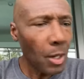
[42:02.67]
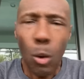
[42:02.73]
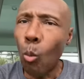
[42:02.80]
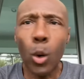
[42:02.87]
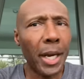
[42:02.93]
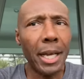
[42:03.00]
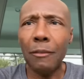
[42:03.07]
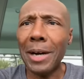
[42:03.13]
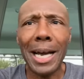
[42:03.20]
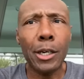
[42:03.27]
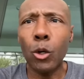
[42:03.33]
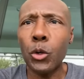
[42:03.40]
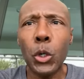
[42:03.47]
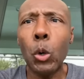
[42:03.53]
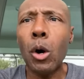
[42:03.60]
Whatever I
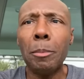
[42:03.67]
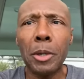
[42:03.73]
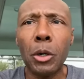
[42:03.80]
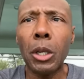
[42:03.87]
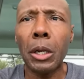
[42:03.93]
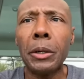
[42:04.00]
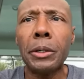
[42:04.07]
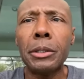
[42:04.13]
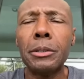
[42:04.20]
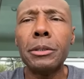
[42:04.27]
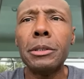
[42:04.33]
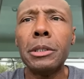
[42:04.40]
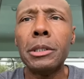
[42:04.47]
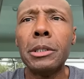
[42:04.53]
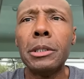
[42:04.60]
don't know, I'm going to learn.
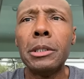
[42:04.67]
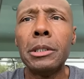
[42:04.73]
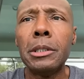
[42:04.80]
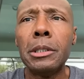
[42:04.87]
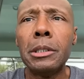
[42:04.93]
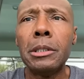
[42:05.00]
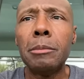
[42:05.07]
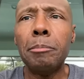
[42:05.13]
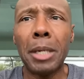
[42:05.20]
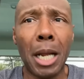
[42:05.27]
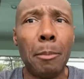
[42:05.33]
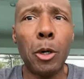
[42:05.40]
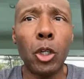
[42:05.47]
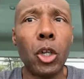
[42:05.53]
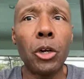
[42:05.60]
But
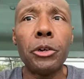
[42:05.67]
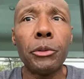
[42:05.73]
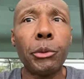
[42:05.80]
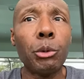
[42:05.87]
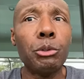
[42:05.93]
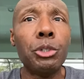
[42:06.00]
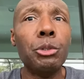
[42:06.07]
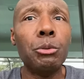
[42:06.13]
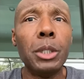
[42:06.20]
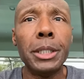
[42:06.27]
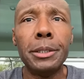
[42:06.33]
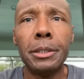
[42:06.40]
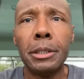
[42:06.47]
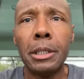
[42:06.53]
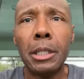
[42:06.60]
I'm going to learn through doing.
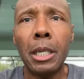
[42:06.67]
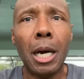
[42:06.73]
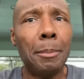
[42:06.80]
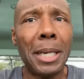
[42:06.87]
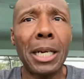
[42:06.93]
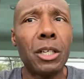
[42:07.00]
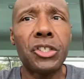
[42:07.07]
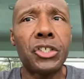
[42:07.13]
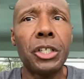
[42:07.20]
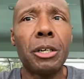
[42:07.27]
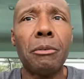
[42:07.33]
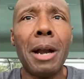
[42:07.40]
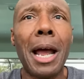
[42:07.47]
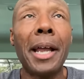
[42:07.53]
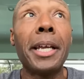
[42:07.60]
I'm not going to sit
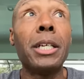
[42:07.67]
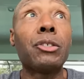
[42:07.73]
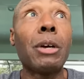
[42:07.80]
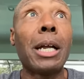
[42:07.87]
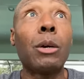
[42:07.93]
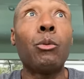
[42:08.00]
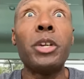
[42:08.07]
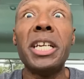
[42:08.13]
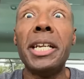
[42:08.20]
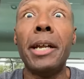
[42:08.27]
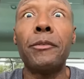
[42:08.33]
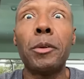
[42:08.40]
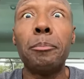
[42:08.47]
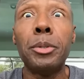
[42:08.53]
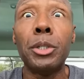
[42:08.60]
around here and try to read
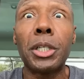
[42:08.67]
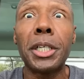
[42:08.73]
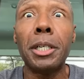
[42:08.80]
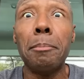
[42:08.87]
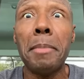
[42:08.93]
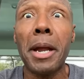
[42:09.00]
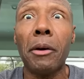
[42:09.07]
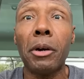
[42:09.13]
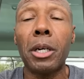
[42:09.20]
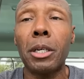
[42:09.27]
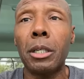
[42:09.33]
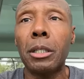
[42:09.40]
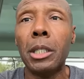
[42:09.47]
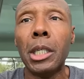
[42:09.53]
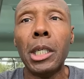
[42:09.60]
every book in
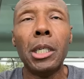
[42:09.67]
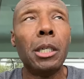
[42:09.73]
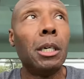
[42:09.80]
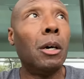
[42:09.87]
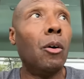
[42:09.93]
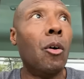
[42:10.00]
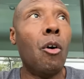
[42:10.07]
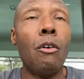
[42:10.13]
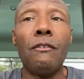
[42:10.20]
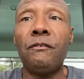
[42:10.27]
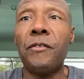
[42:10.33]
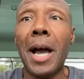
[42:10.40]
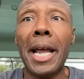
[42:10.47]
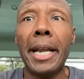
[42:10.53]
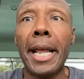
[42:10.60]
America on, on
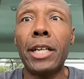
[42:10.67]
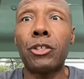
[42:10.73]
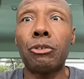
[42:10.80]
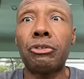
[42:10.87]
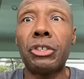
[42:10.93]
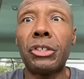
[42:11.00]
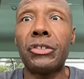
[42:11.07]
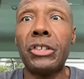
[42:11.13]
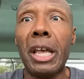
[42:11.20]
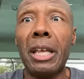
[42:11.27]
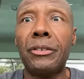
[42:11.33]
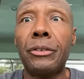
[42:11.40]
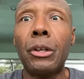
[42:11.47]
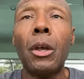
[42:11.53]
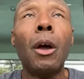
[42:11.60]
financial
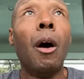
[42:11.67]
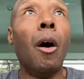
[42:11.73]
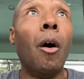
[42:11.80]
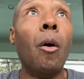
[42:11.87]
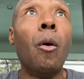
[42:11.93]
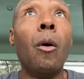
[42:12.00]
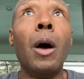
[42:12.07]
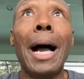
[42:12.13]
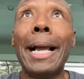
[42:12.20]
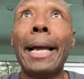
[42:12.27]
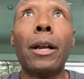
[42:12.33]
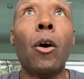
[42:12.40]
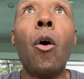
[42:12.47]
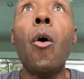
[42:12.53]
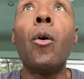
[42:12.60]
success Oh, I
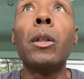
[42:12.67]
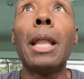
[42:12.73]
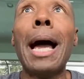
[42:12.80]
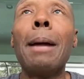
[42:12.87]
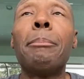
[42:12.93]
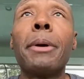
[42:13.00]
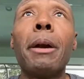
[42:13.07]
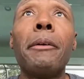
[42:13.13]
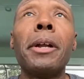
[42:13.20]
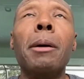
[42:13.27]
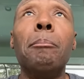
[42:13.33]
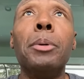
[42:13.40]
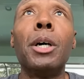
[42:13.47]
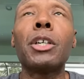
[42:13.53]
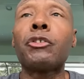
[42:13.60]
got a whole library
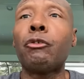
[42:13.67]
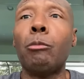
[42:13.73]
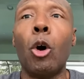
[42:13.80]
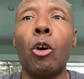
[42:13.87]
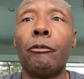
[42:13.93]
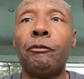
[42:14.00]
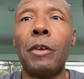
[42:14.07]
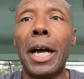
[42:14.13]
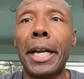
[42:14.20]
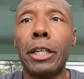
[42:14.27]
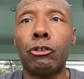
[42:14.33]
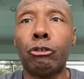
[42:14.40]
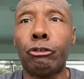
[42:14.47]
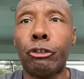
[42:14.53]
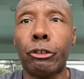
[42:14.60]
of books from, on
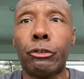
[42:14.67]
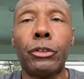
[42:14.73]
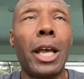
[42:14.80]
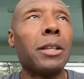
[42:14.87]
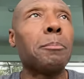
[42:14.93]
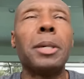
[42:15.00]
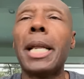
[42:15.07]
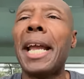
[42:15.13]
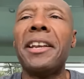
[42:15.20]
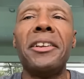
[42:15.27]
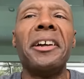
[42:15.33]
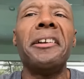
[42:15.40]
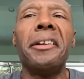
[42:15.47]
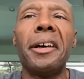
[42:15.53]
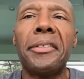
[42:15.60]
financial success, but I ain't
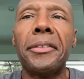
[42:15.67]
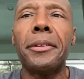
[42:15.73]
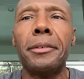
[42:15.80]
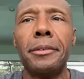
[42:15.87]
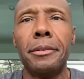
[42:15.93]
done nothing.